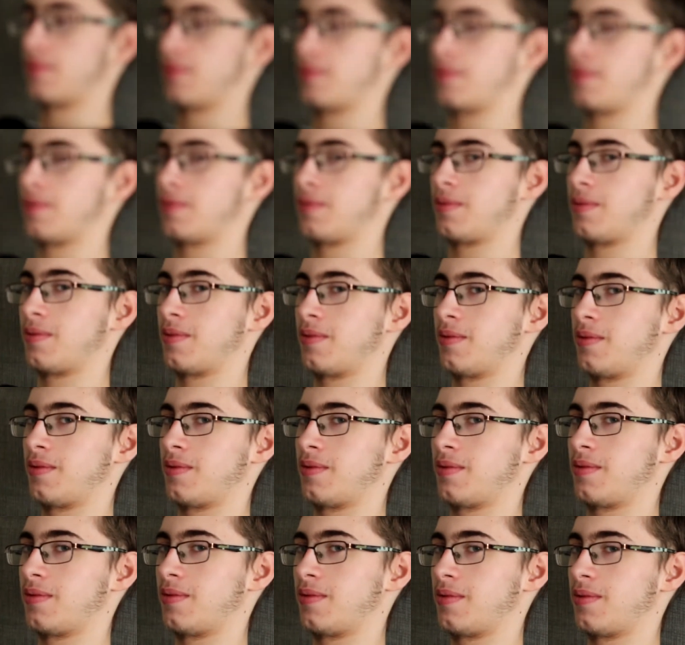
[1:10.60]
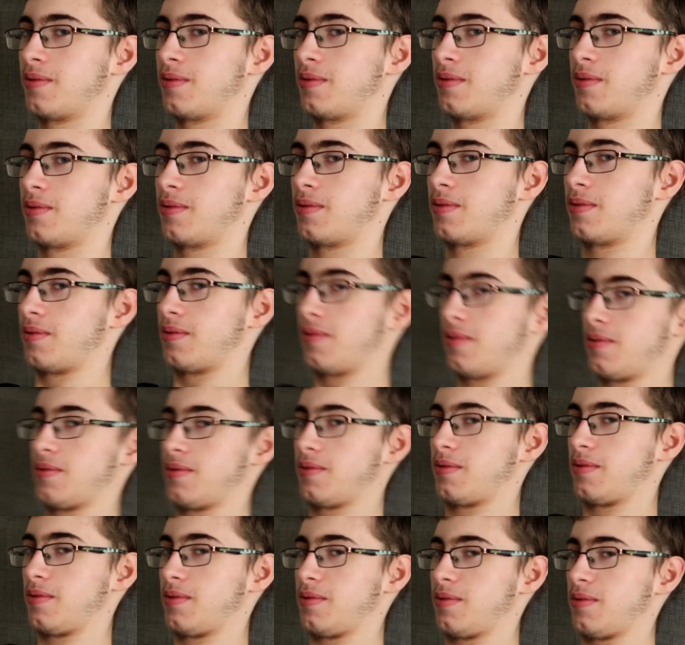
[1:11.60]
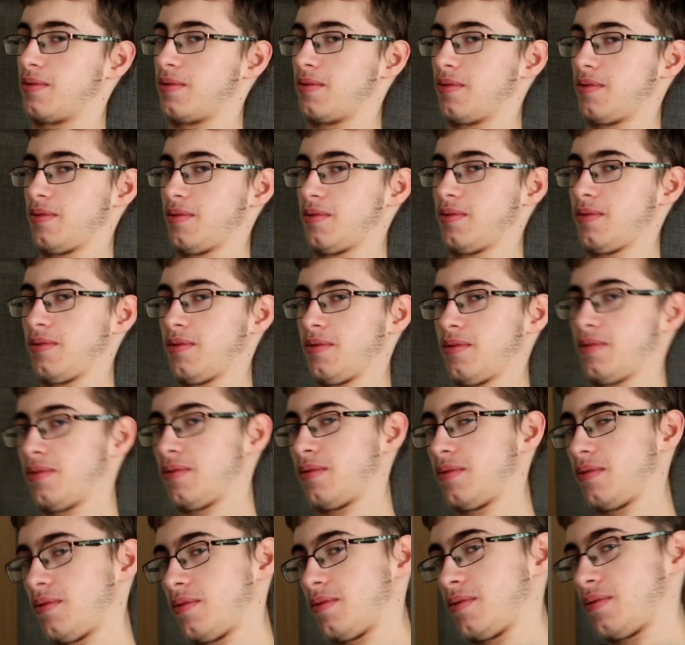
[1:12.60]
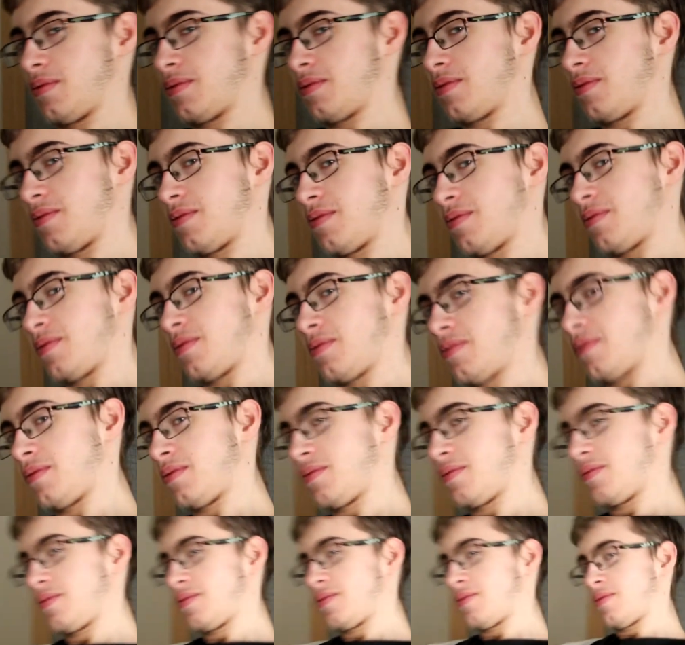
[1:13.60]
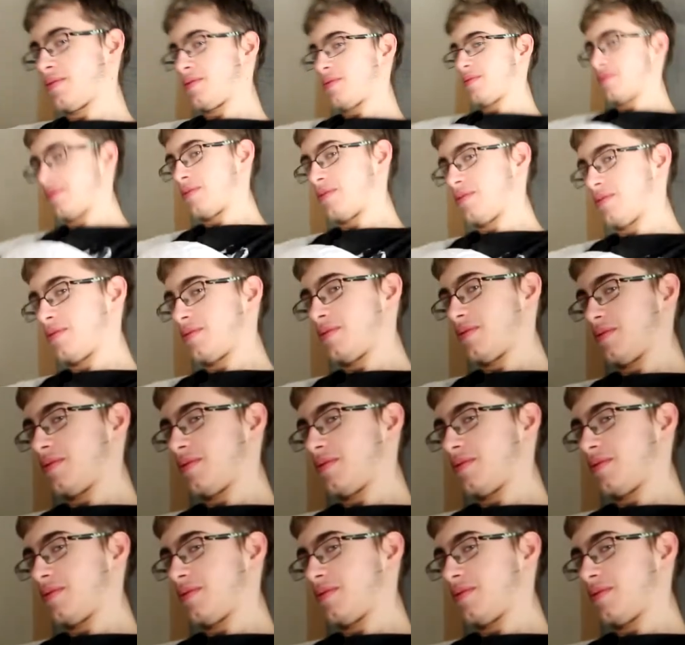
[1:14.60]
Nothing is said.